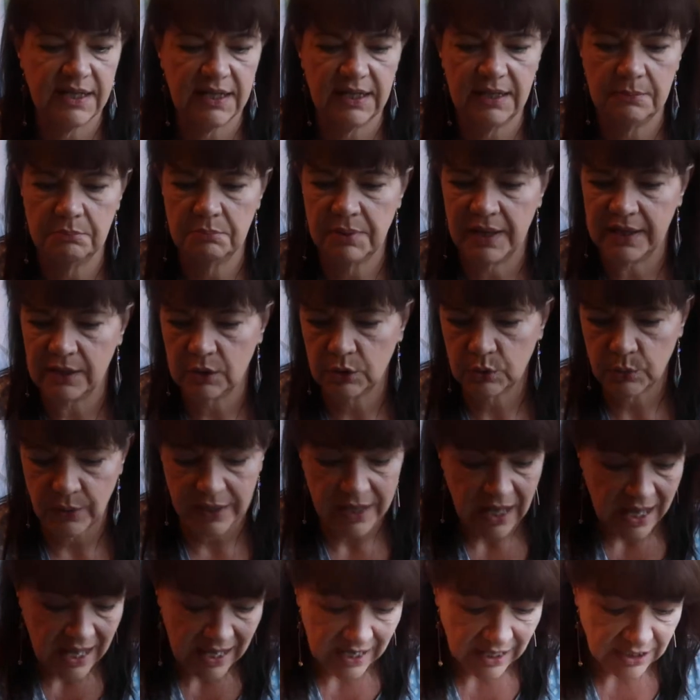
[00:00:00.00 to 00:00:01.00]
in, in pale grey.
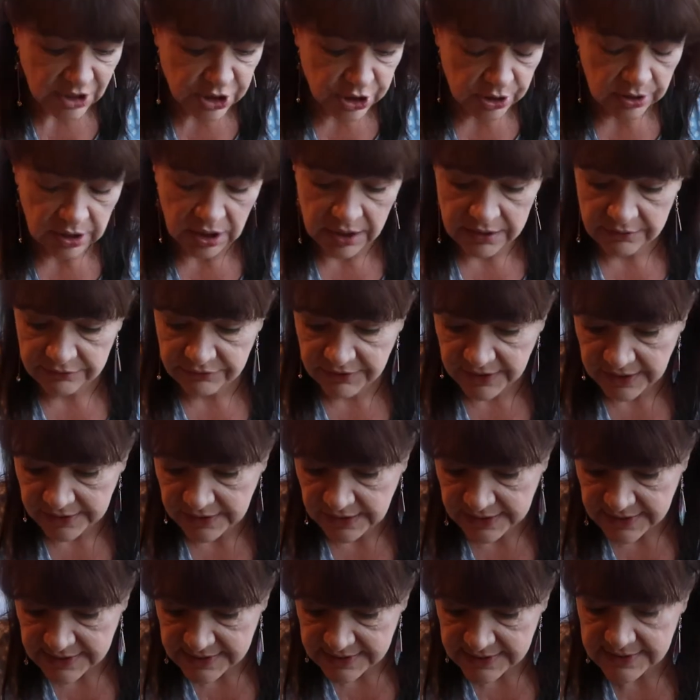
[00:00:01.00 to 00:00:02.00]
I do like the fact
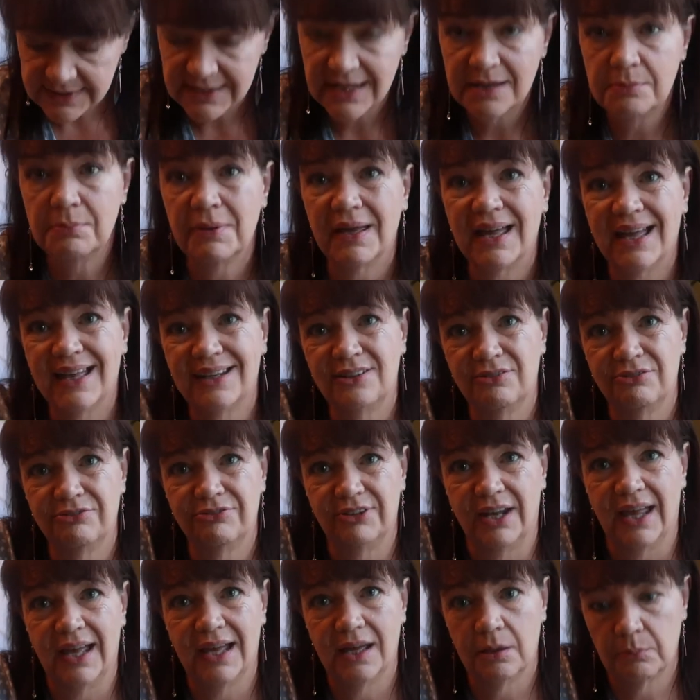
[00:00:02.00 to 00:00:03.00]
that it's zip and a
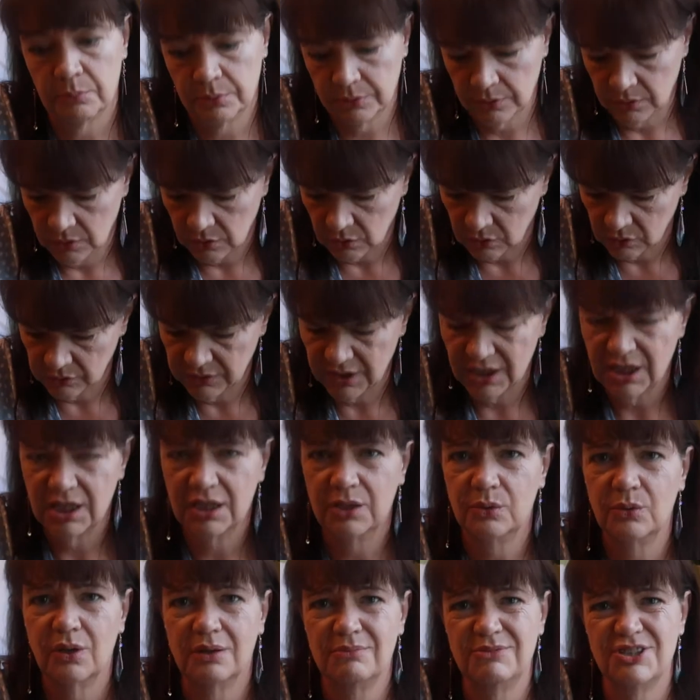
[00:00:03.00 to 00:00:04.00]
flap,
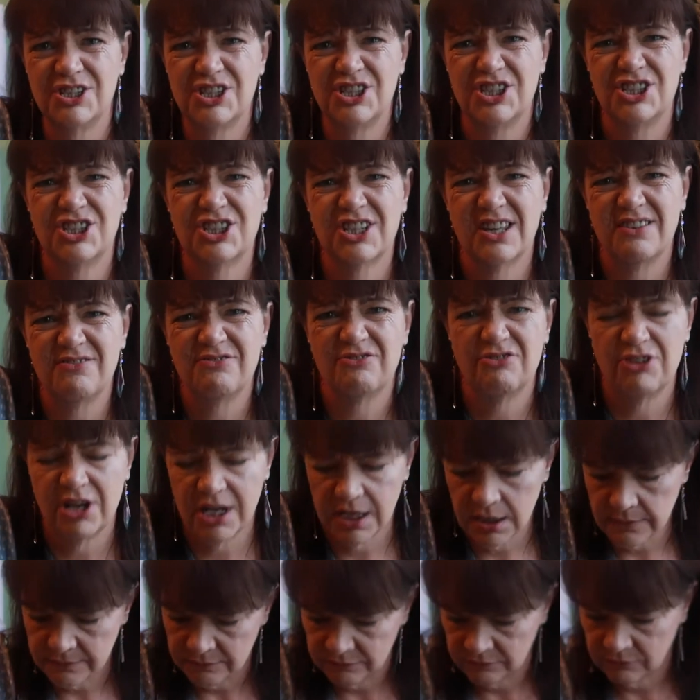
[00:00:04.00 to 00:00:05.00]
although I'm just
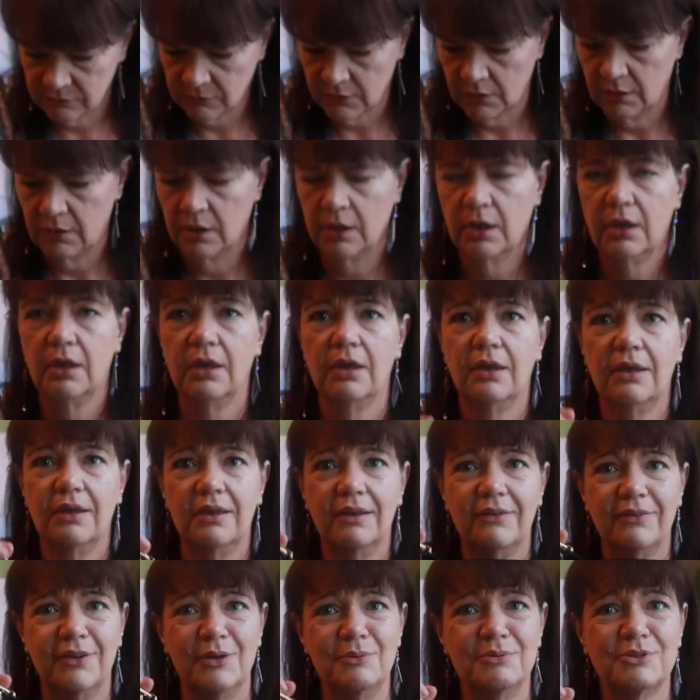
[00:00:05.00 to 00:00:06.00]
discovering
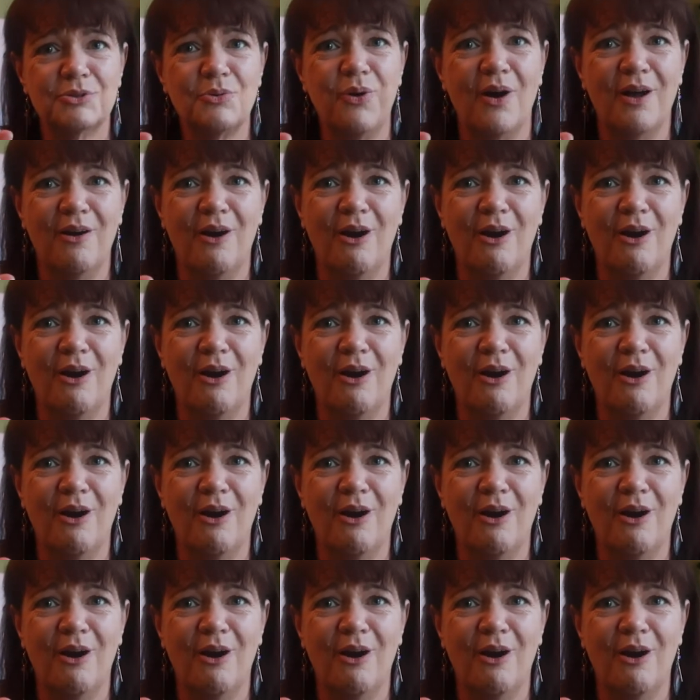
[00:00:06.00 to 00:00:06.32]
that it was quite